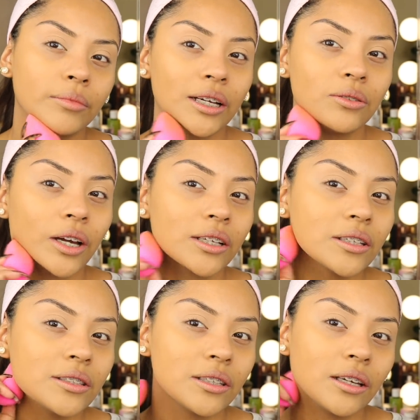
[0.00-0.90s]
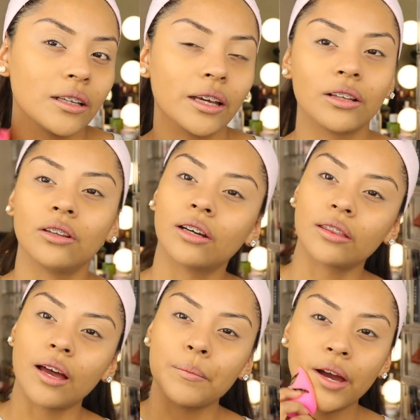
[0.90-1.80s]
As you guys can see, like, look
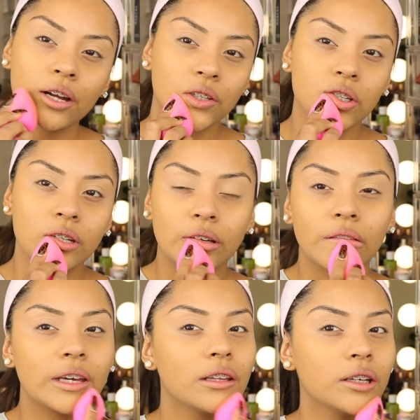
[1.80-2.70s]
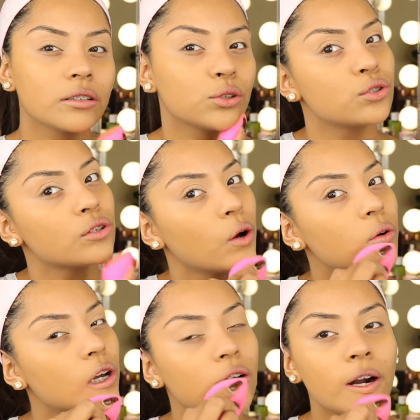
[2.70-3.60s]
at that match. It looks so
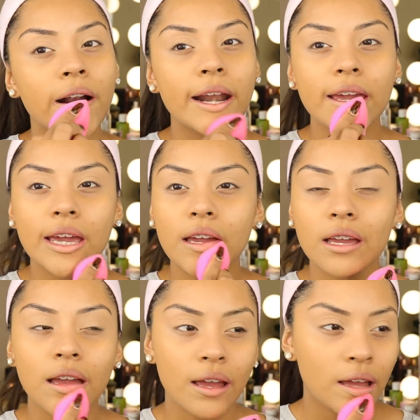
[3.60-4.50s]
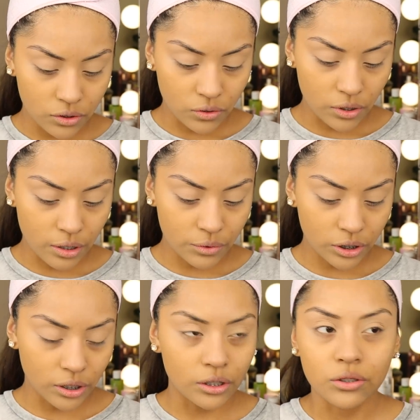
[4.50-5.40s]
good already. So now I'm
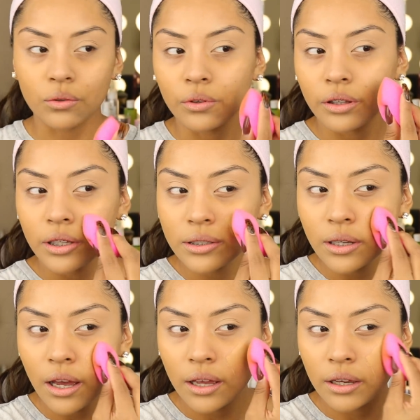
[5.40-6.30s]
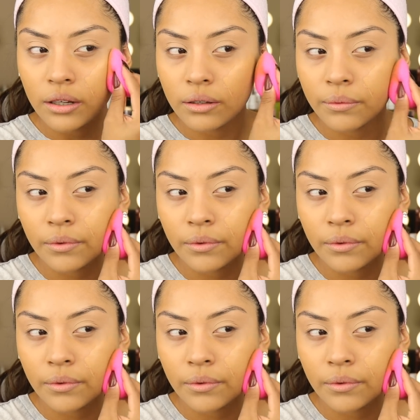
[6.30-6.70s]
just gonna do this side.